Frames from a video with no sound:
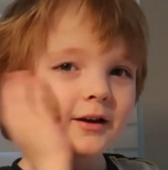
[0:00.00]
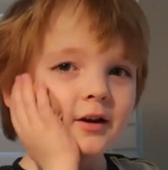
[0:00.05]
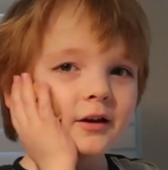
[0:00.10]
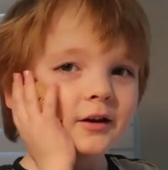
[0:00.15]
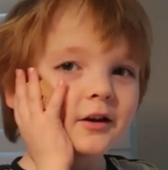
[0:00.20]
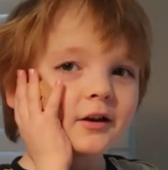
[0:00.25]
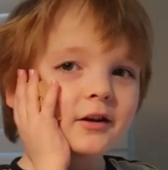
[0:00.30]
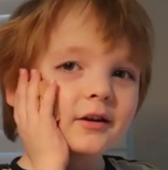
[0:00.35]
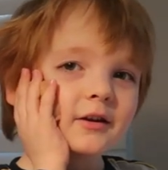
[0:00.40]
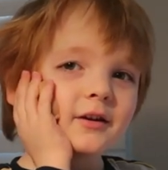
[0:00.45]

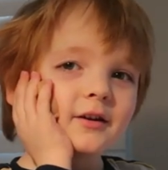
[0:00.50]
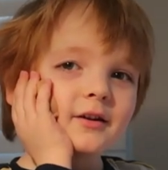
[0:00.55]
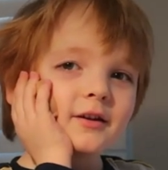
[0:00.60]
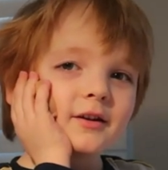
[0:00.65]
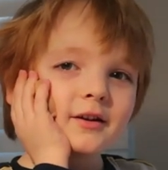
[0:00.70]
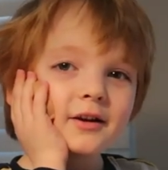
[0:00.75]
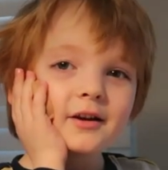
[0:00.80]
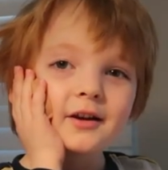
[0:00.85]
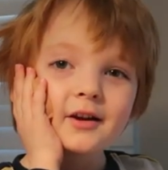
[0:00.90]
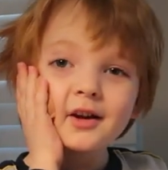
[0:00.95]

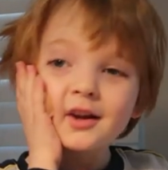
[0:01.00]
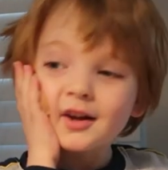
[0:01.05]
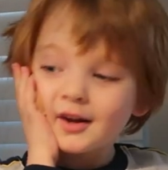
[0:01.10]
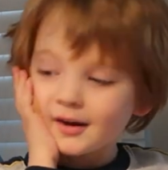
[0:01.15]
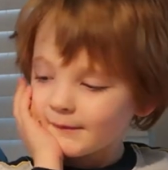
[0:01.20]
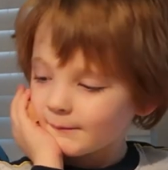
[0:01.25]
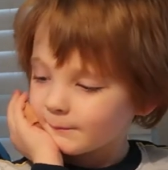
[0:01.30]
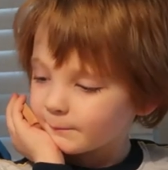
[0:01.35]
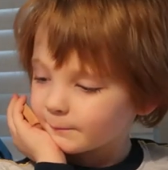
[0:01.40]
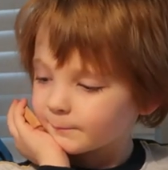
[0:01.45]

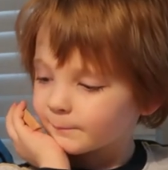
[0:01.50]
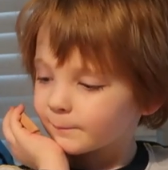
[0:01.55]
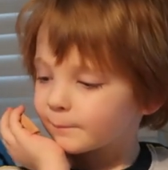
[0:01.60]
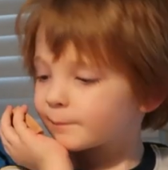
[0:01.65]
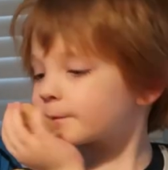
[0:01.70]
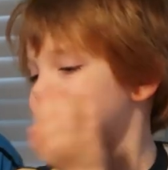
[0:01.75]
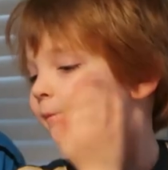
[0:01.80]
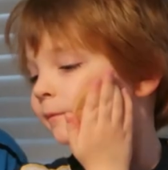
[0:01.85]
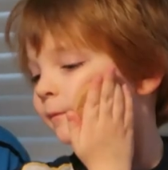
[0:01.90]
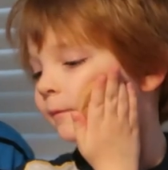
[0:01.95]

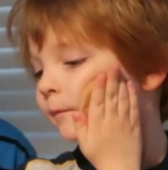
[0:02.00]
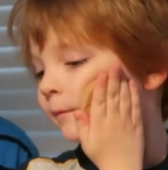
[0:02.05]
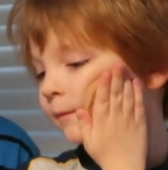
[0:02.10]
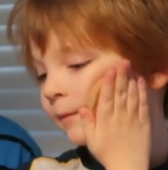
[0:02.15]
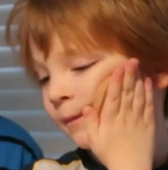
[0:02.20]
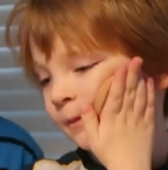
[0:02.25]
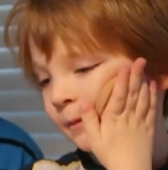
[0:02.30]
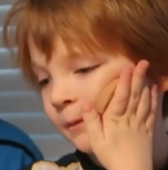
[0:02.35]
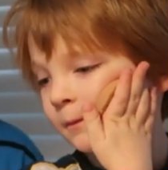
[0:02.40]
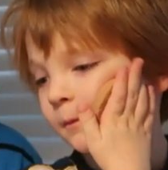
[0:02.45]

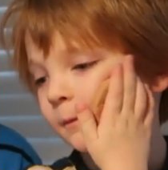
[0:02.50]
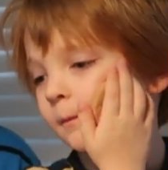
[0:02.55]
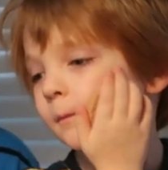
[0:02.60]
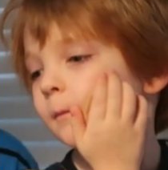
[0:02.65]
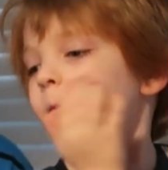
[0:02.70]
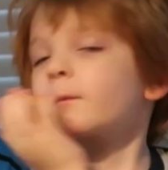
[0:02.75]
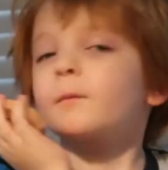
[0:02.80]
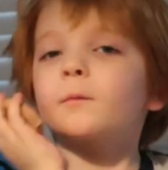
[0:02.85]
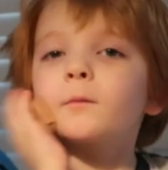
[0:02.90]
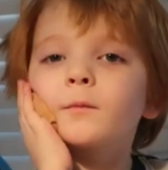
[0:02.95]

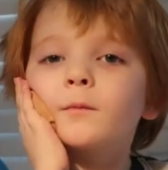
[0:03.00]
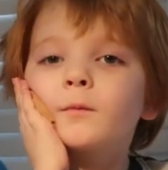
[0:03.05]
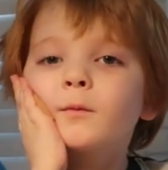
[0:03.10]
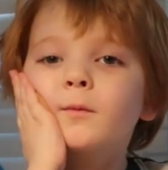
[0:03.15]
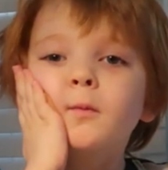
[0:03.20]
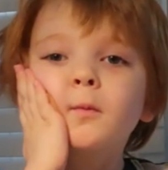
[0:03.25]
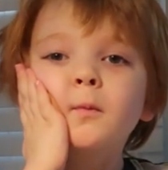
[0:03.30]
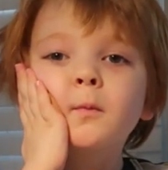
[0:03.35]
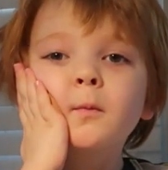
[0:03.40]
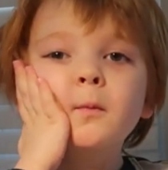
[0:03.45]

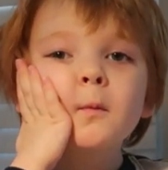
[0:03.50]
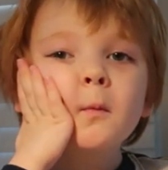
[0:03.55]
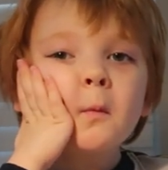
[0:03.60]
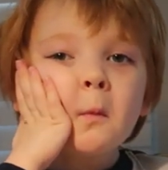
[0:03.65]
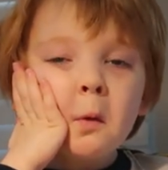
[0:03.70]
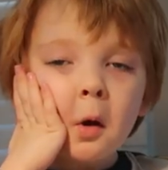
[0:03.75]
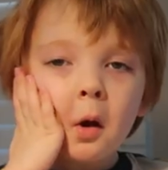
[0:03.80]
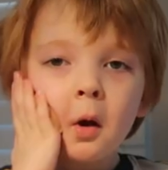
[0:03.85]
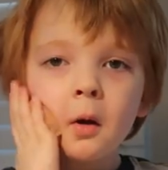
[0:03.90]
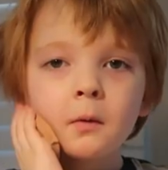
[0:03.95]

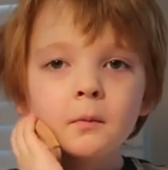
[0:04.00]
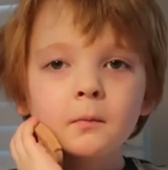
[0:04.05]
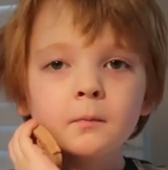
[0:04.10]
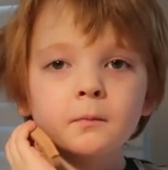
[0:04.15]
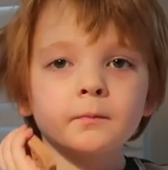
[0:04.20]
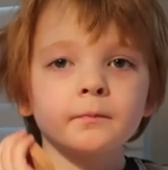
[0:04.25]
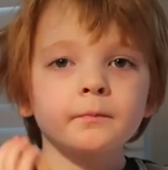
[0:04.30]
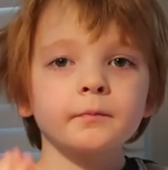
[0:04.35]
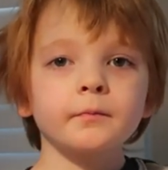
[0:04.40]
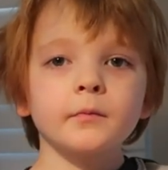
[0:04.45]

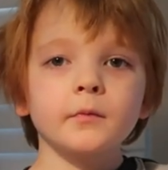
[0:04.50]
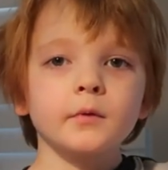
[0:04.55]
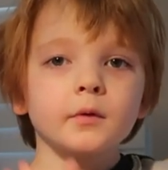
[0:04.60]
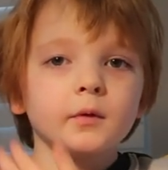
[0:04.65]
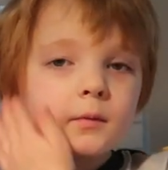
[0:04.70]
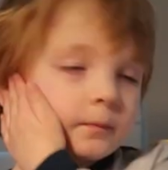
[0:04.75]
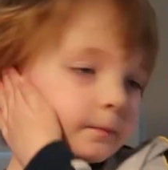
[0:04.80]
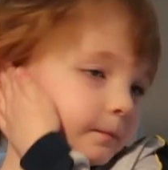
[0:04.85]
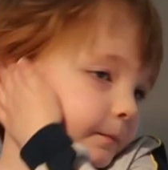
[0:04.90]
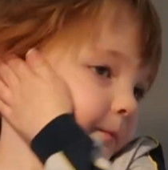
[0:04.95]

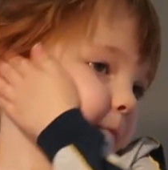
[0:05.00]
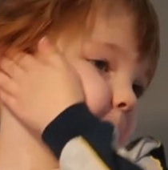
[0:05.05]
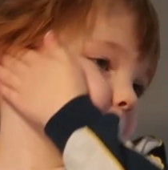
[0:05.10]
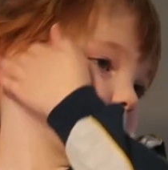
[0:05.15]
(silent)